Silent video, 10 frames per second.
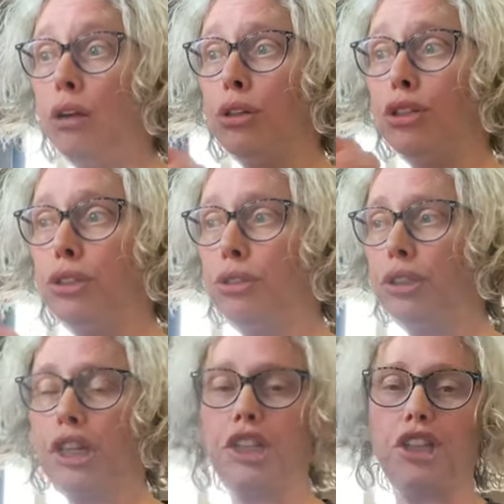Cause
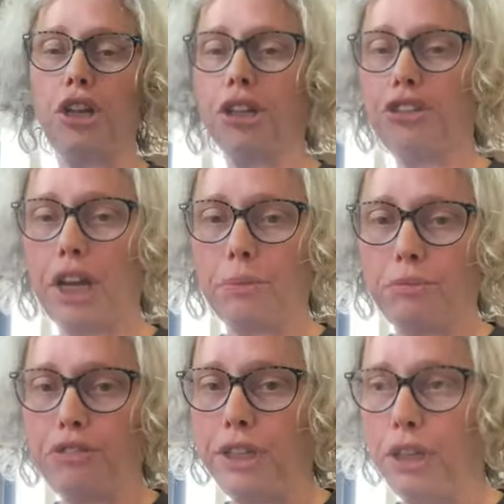this is not a threat
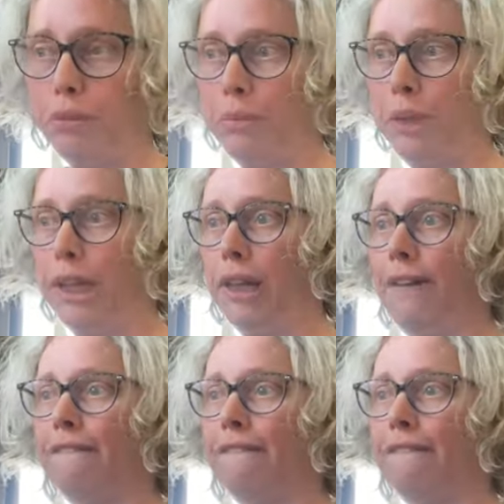between you and me.